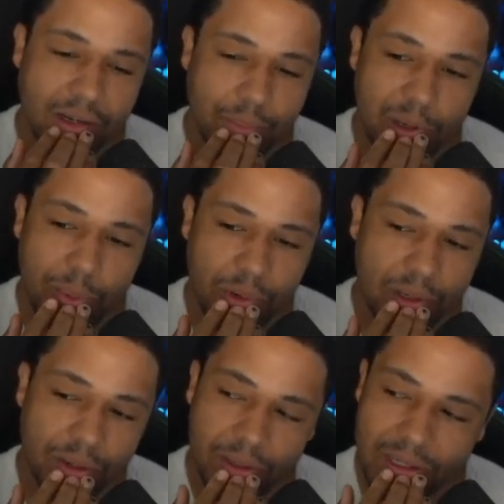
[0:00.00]
people
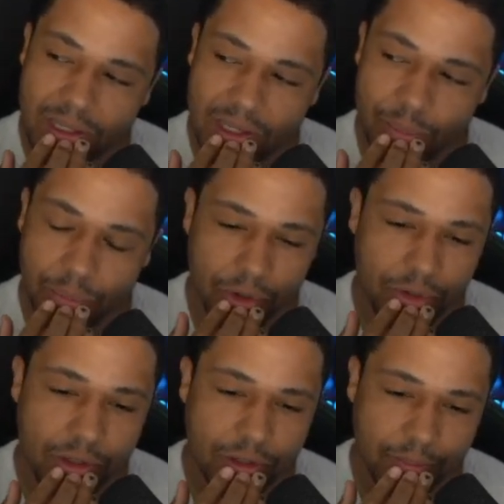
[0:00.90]
literally sent
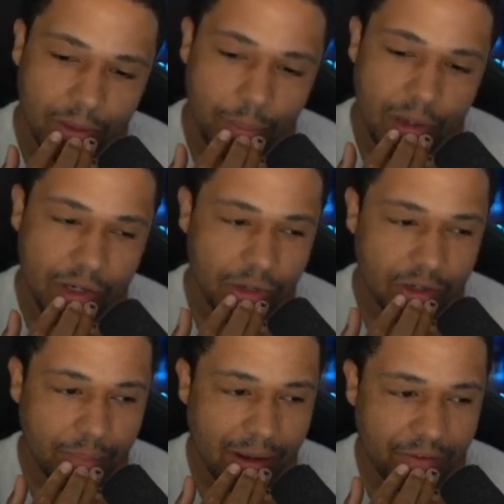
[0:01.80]
Bruce pictures
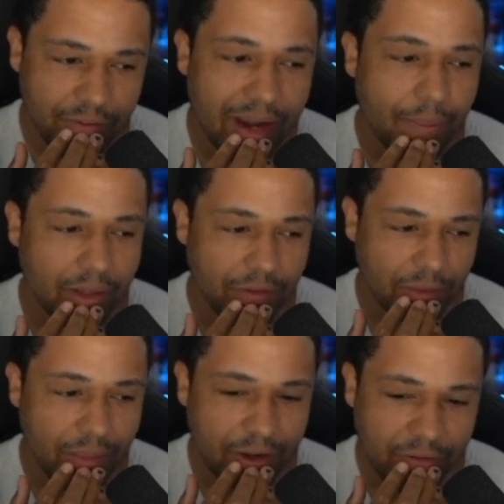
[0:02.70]
of my family from
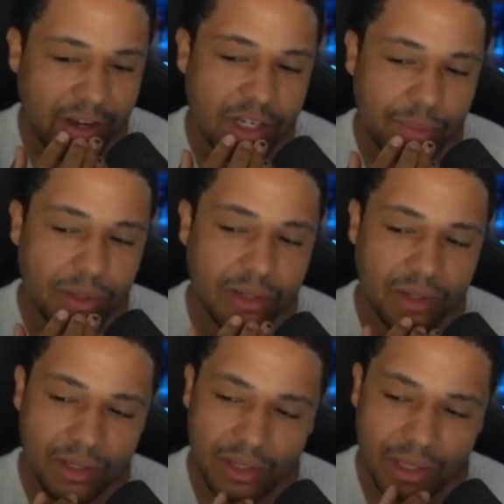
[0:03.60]
my Facebook
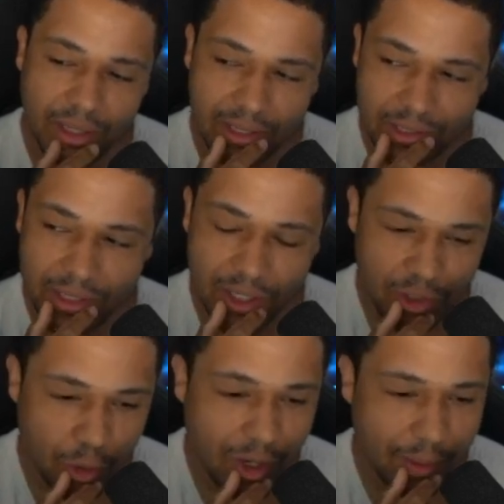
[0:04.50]
and said,
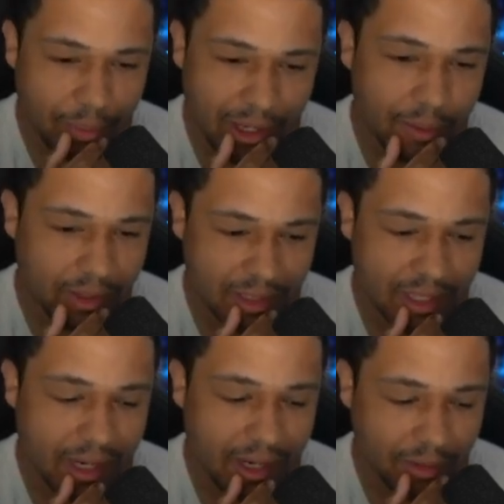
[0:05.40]
"Do not play with this
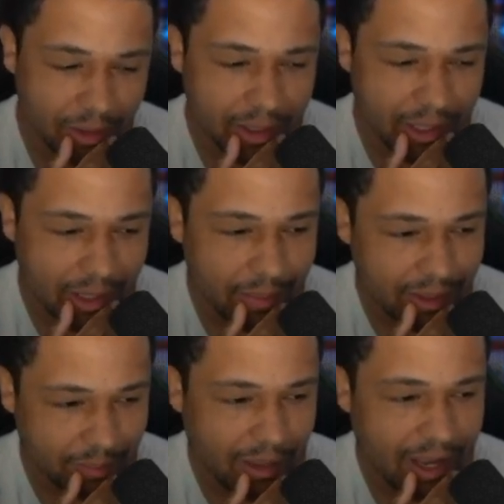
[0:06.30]
guy. Look at him and
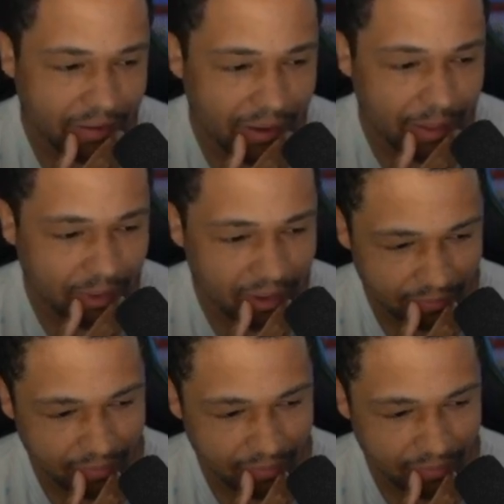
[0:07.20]
his black oh, yeah. family."